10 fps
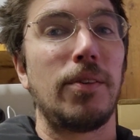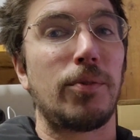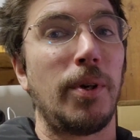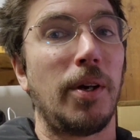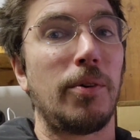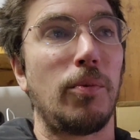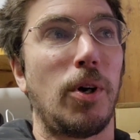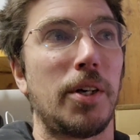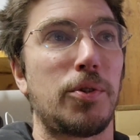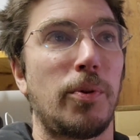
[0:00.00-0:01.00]
300
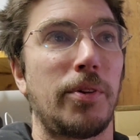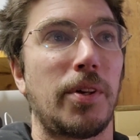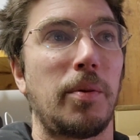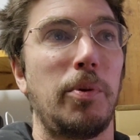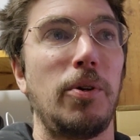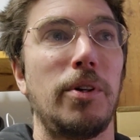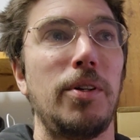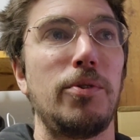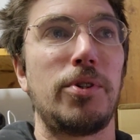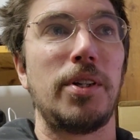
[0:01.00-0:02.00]
watts worth of computer
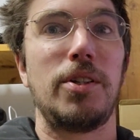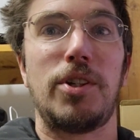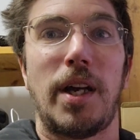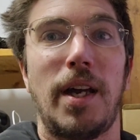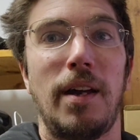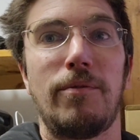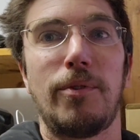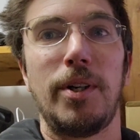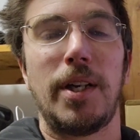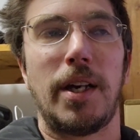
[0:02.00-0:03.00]
usage
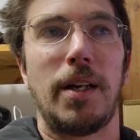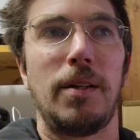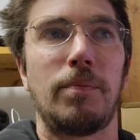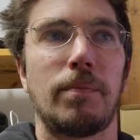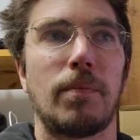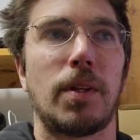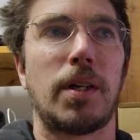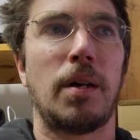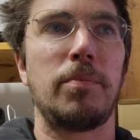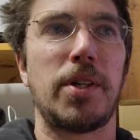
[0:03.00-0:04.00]
every day
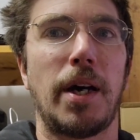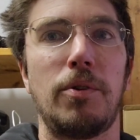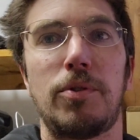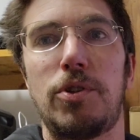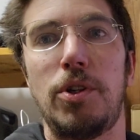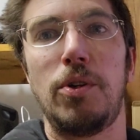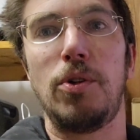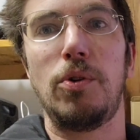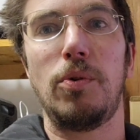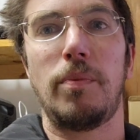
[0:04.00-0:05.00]
comes out
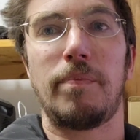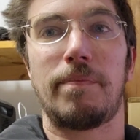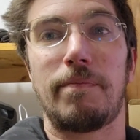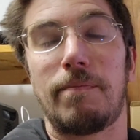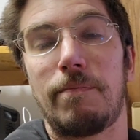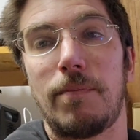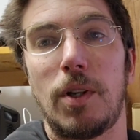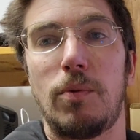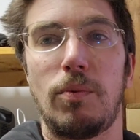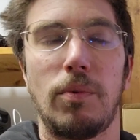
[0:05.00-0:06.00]
to,
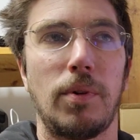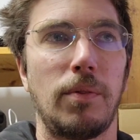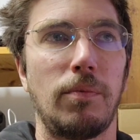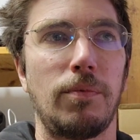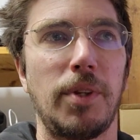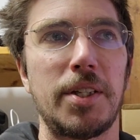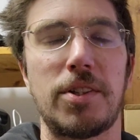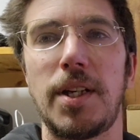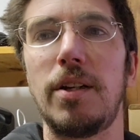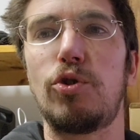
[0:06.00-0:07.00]
let's
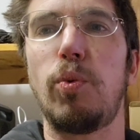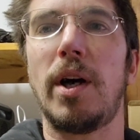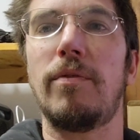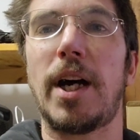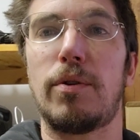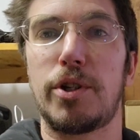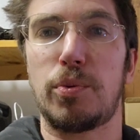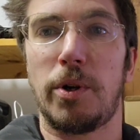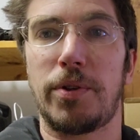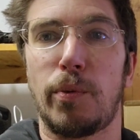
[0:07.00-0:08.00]
say, 12 hours
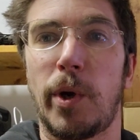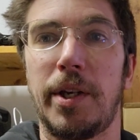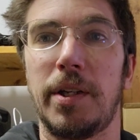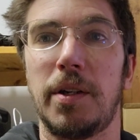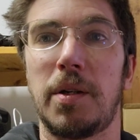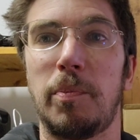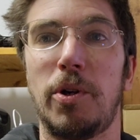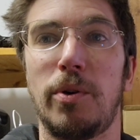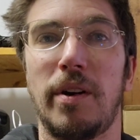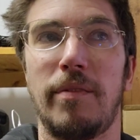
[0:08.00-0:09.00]
worth of running the
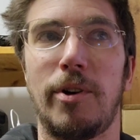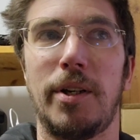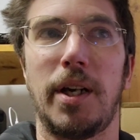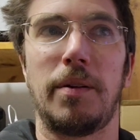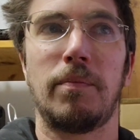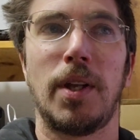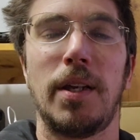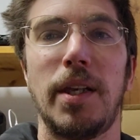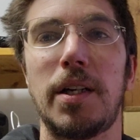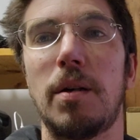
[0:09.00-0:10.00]
computer every day.
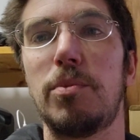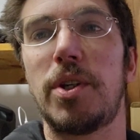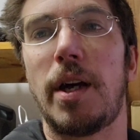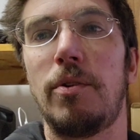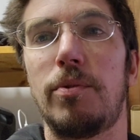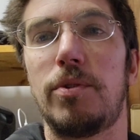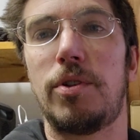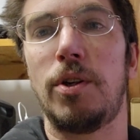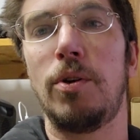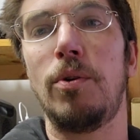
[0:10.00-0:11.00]
That comes out
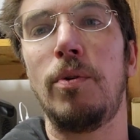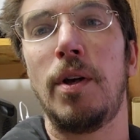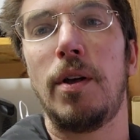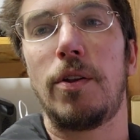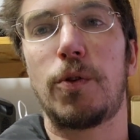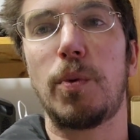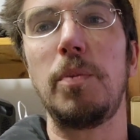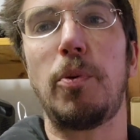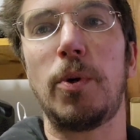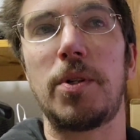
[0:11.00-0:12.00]
to
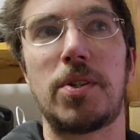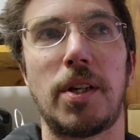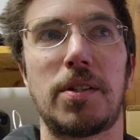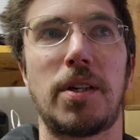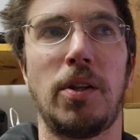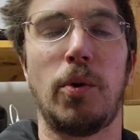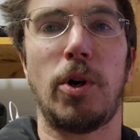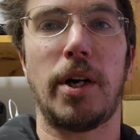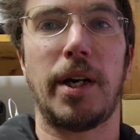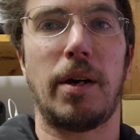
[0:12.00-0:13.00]
3.6
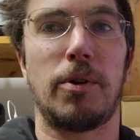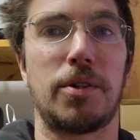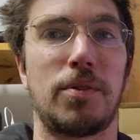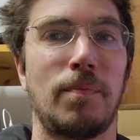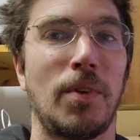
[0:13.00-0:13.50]
kilowatt hours.